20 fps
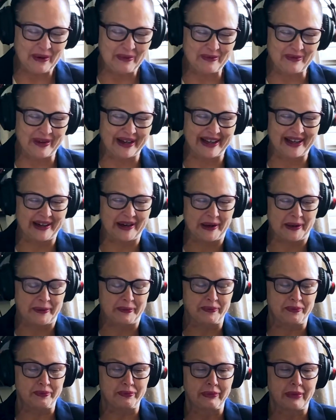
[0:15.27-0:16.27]

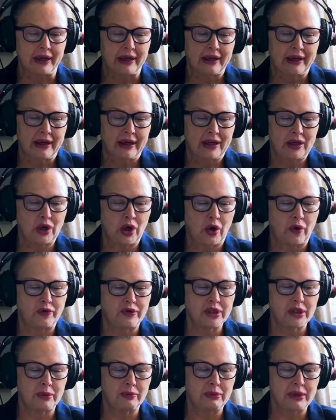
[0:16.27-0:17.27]

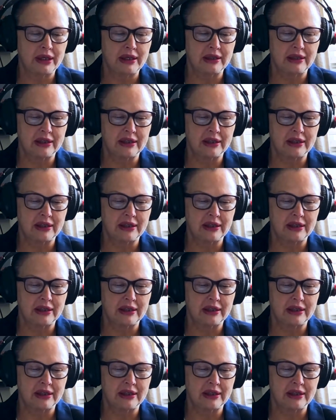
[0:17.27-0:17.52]
But to me,